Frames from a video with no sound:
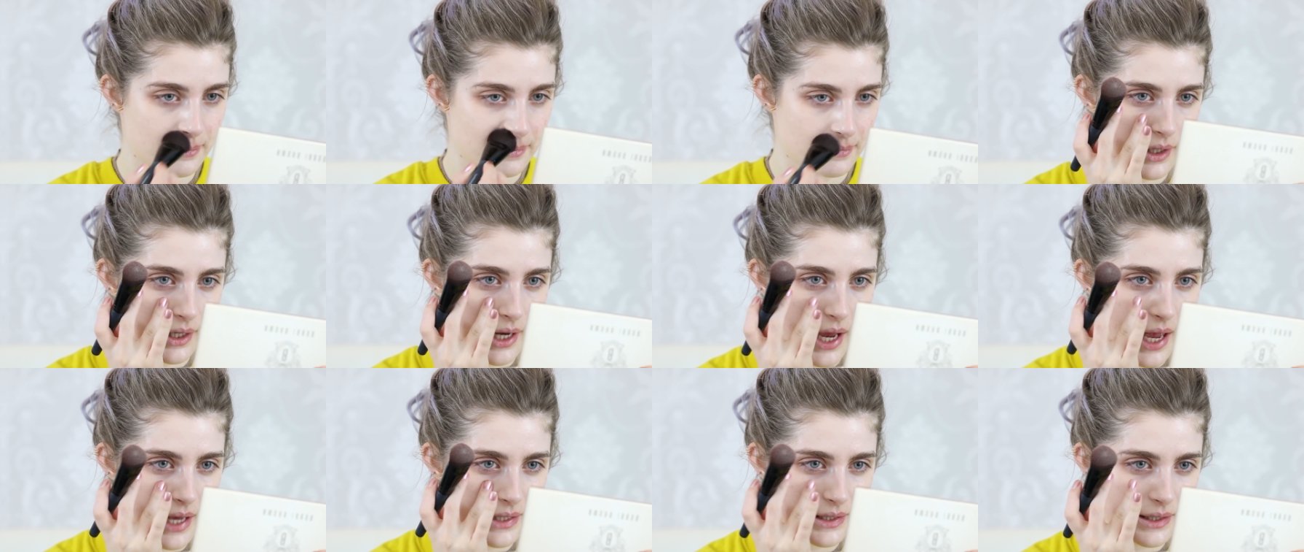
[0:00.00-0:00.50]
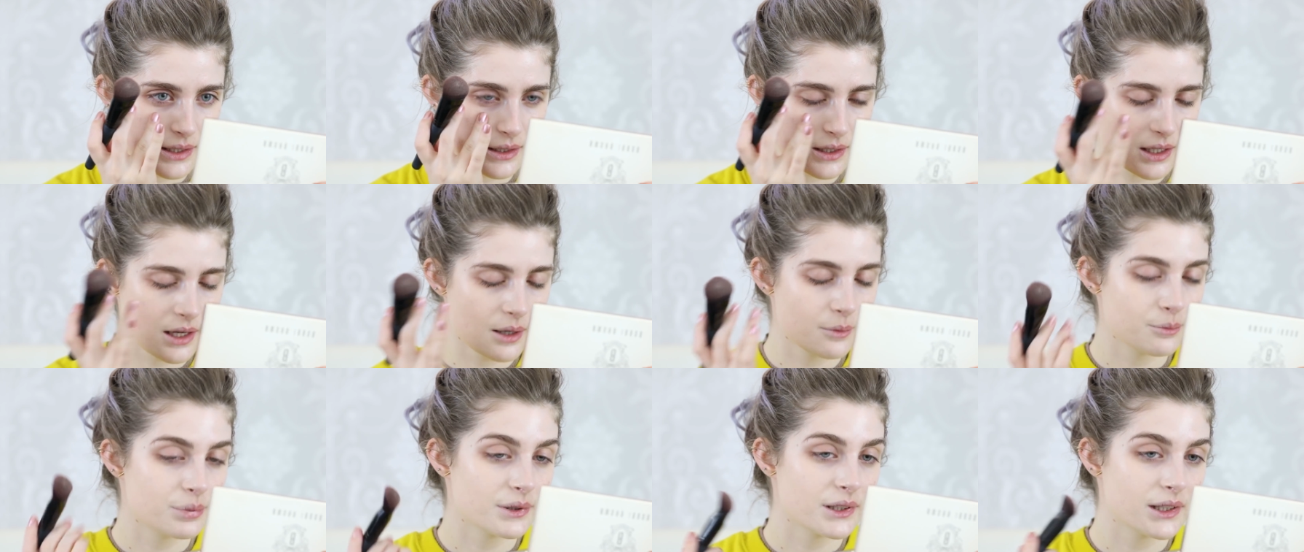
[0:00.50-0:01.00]
It hasn't
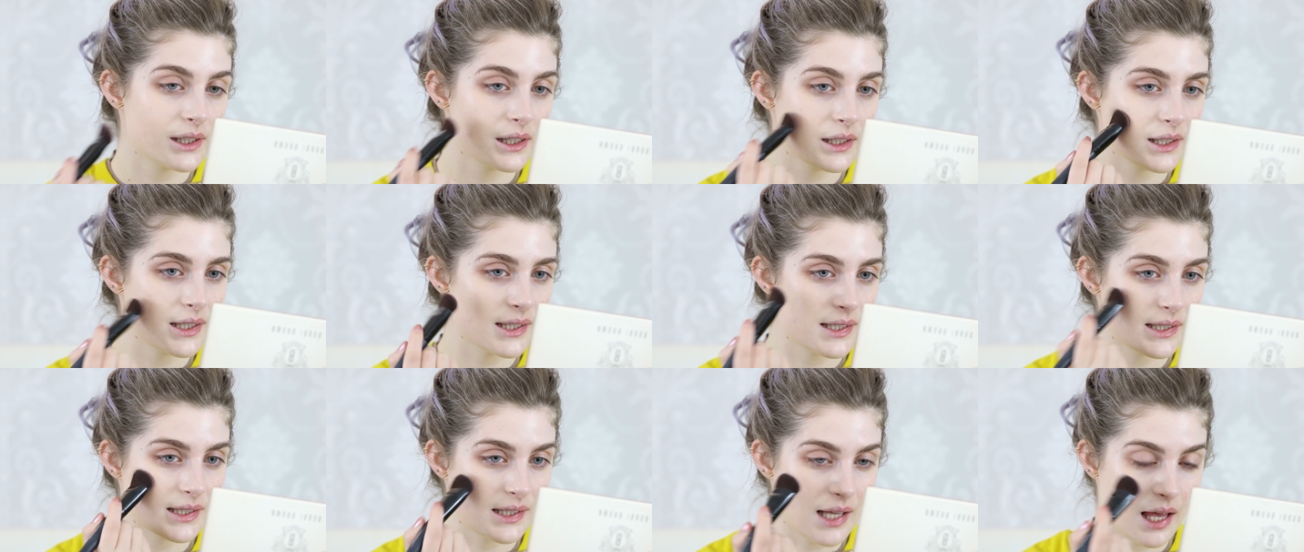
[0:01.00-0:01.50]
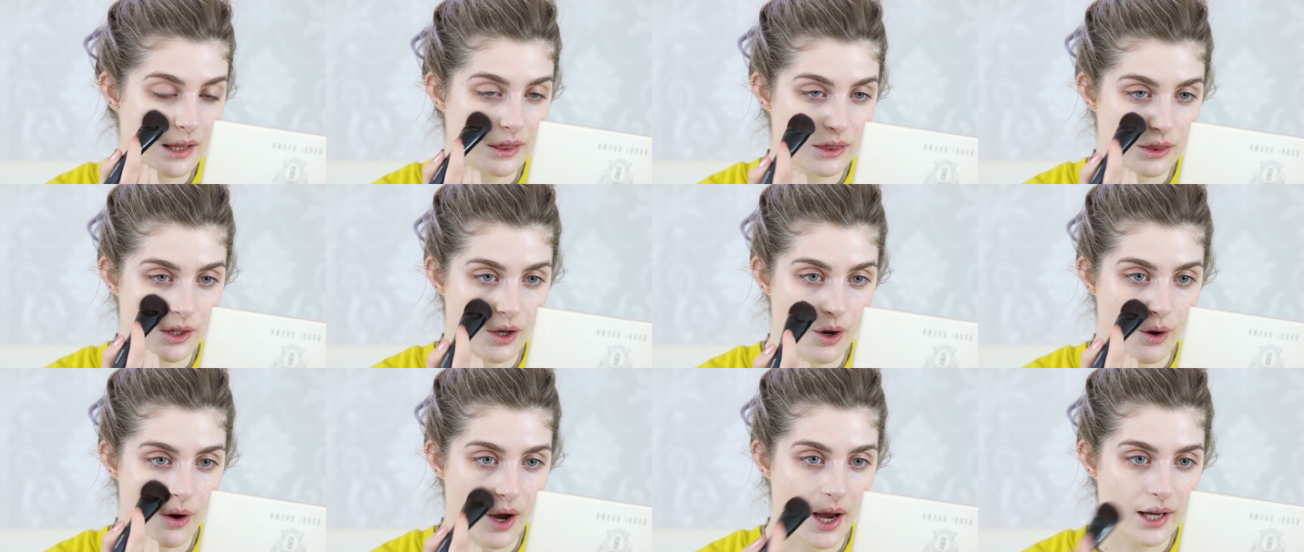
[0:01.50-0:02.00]
completely set
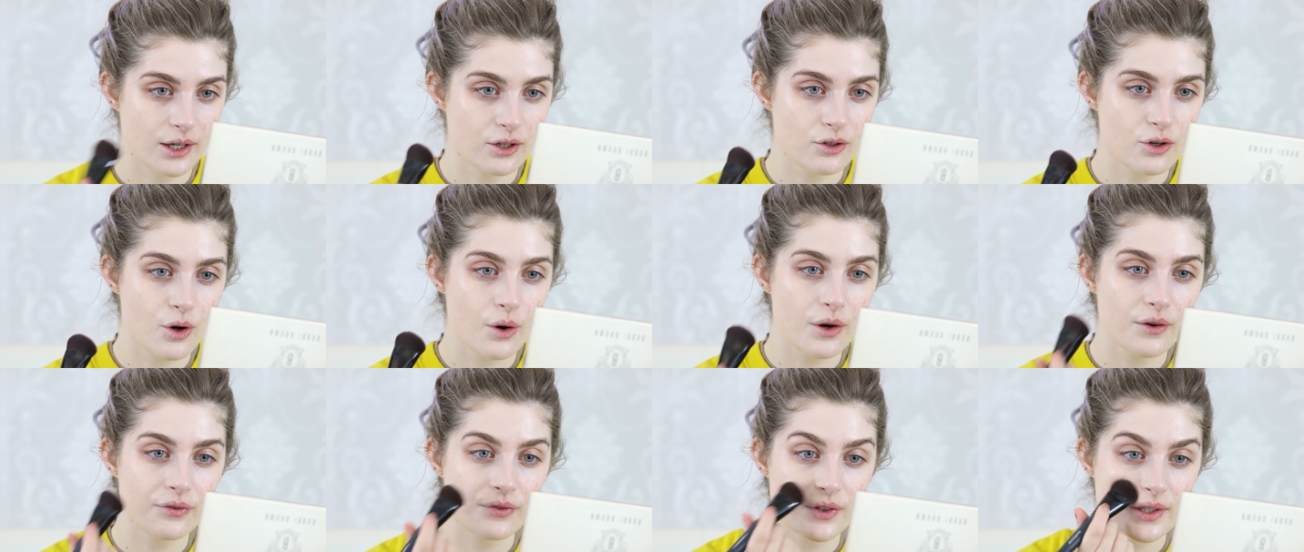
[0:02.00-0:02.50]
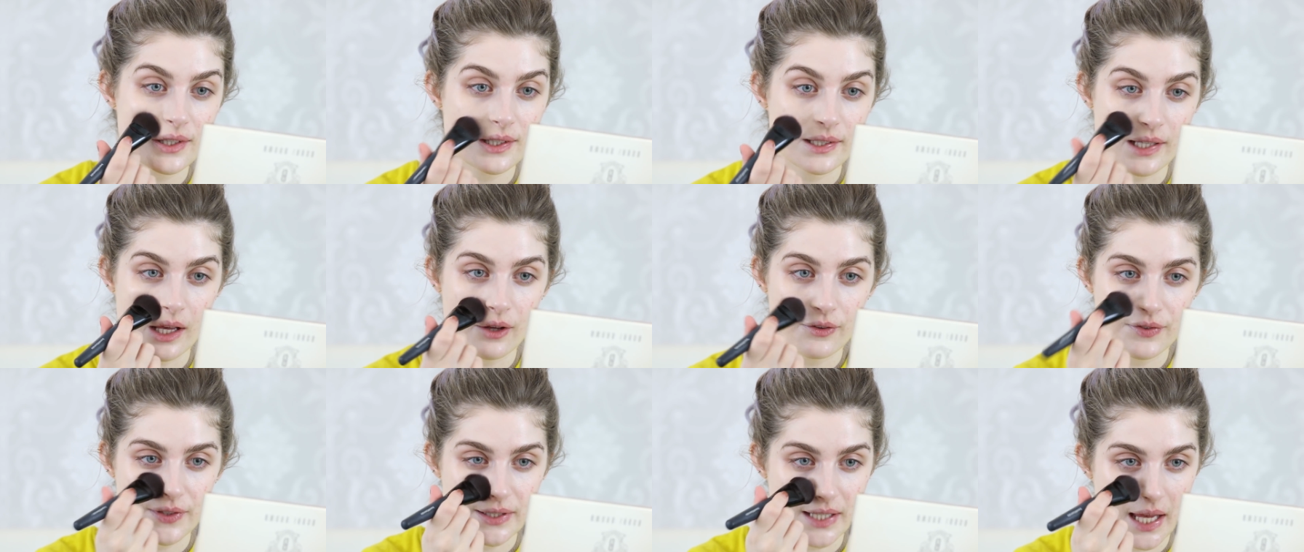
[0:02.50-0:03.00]
though. I don't know if it's
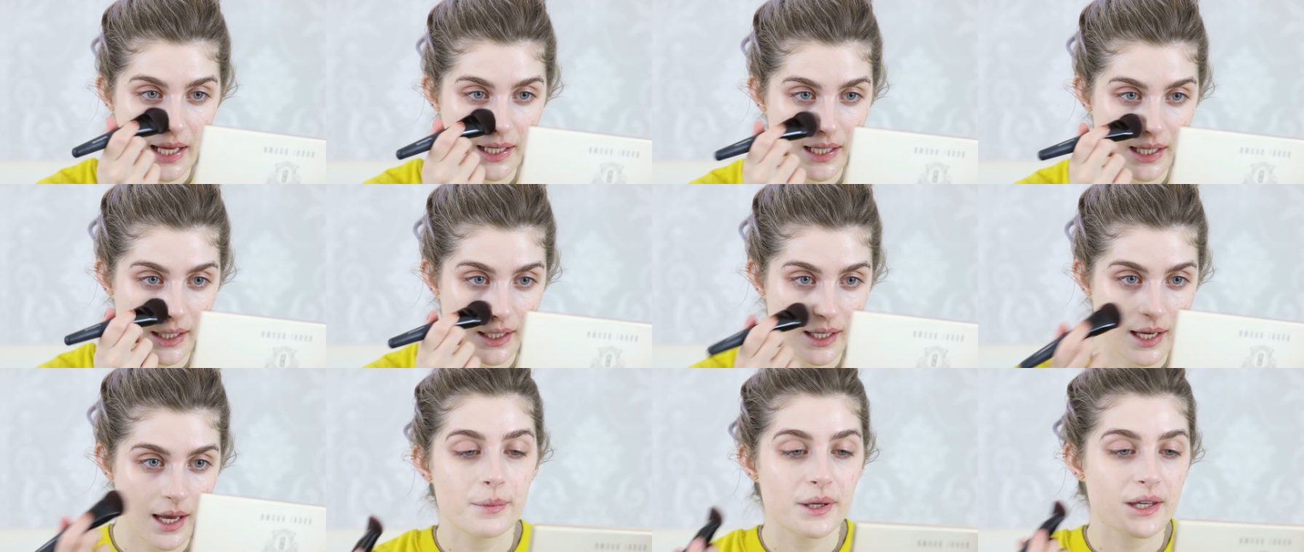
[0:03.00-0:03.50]
self-setting.